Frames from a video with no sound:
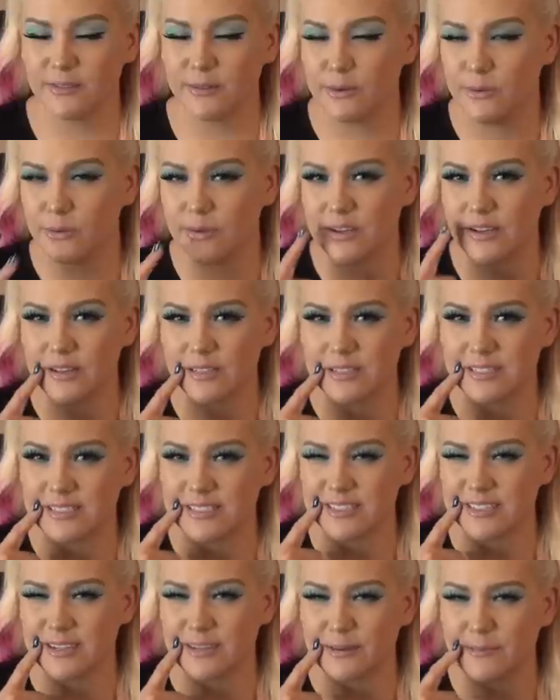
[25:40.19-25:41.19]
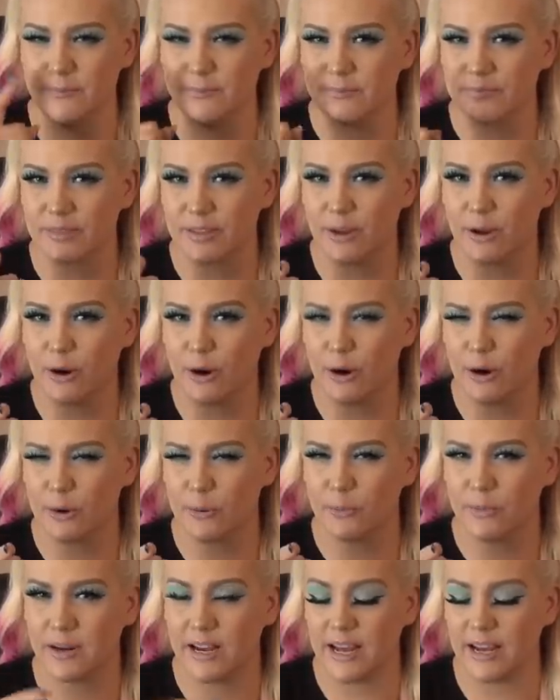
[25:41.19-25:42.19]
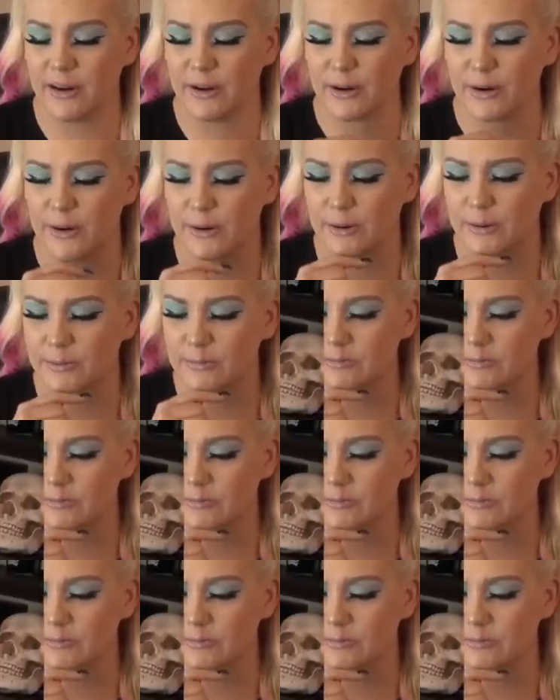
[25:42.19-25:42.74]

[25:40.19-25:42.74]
Who else um, heard what I heard?